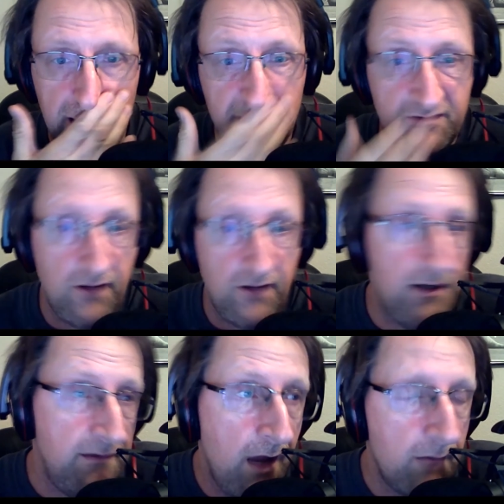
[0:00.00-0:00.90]
trying to
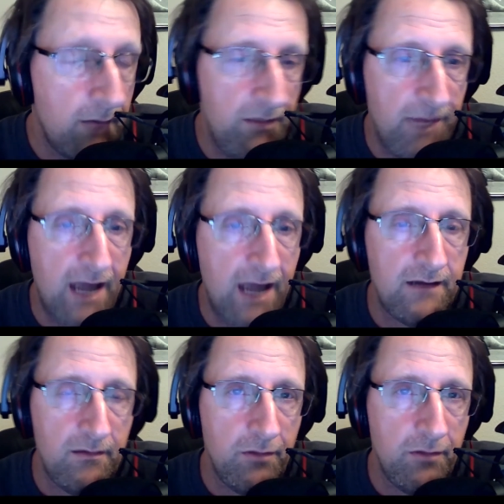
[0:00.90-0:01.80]
knock me back in
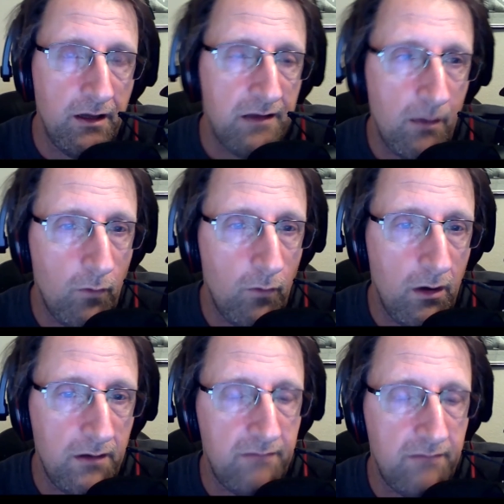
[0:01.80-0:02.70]
the place I
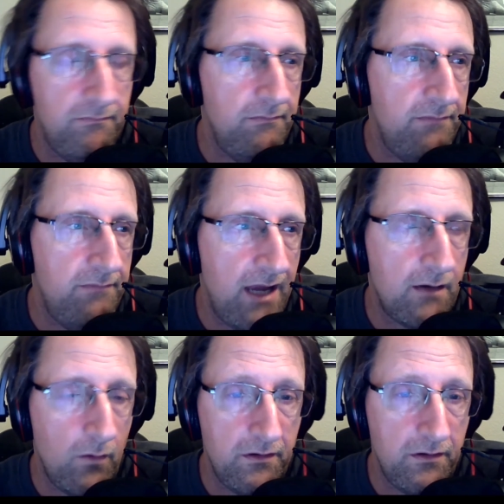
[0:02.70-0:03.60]
was, back
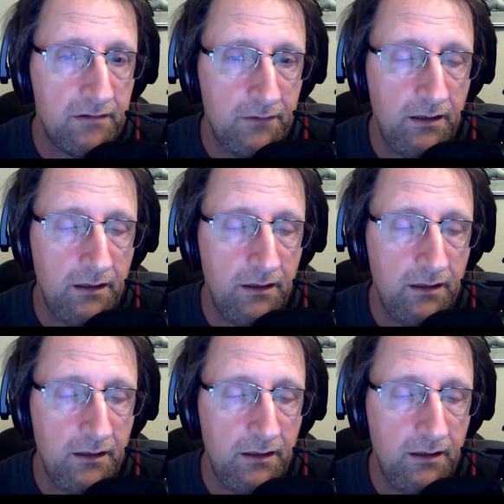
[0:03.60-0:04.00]
on the street.